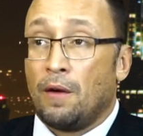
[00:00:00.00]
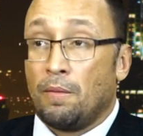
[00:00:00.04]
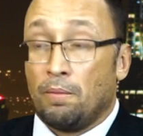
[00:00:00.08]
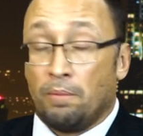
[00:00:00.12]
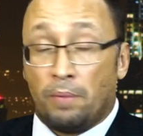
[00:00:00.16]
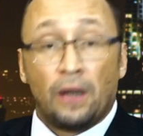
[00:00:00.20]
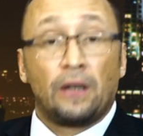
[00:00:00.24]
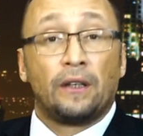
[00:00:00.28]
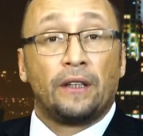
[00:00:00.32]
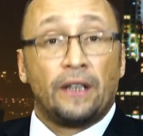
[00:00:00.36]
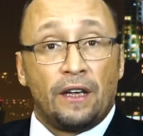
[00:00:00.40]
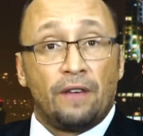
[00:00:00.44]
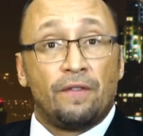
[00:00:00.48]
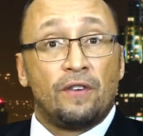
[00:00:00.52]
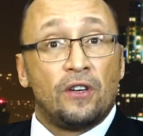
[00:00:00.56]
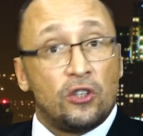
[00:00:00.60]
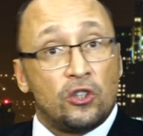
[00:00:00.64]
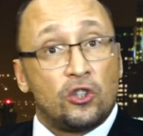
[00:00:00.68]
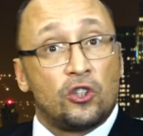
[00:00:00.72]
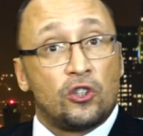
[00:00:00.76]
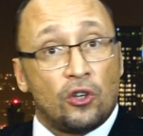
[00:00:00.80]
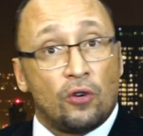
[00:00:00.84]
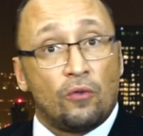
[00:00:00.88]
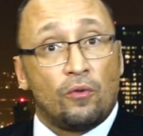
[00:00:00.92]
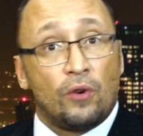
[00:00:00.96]
believe in
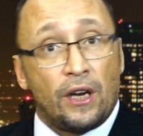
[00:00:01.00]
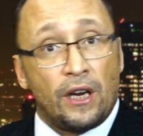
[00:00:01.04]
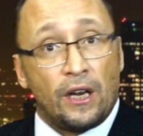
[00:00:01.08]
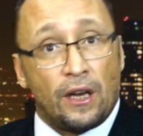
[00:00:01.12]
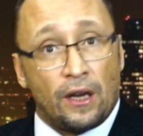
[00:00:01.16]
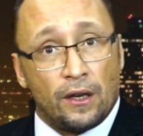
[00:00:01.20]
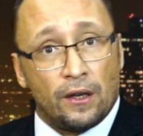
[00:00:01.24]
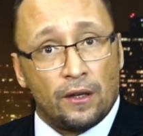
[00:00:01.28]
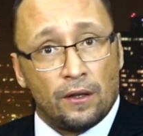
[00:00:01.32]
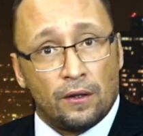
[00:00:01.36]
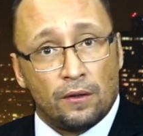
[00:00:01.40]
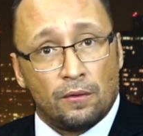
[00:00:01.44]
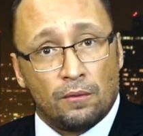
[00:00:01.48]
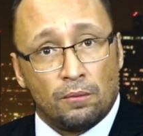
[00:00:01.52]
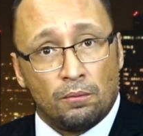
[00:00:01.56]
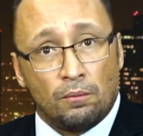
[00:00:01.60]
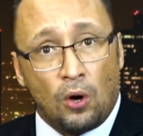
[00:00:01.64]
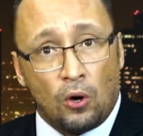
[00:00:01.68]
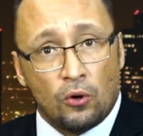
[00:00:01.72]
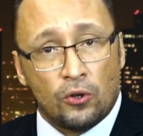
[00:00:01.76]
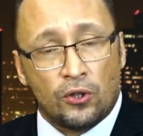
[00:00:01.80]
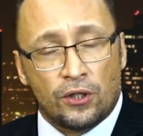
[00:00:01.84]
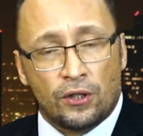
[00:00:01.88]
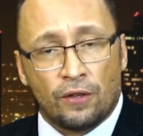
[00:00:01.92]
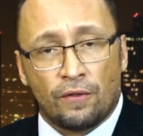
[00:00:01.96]
Sharia,
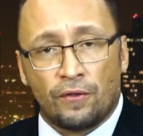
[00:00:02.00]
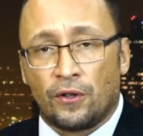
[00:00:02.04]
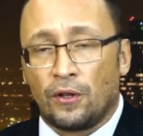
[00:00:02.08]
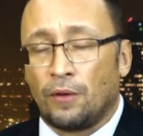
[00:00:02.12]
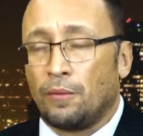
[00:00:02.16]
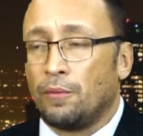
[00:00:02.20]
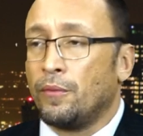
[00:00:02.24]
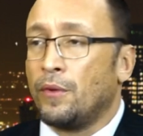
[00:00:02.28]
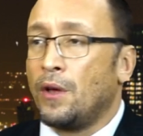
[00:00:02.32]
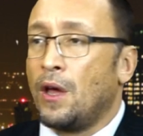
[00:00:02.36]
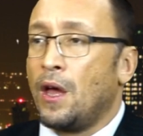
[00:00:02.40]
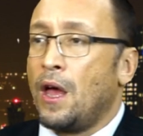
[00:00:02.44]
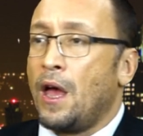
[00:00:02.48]
most of them.